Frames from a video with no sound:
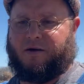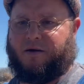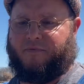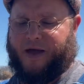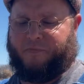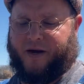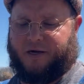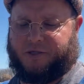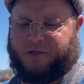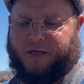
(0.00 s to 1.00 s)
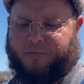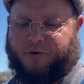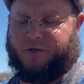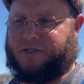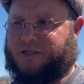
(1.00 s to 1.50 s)
of that pear tree that
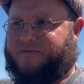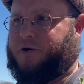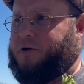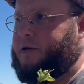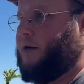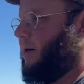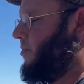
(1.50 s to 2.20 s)
produces fruit, and I'm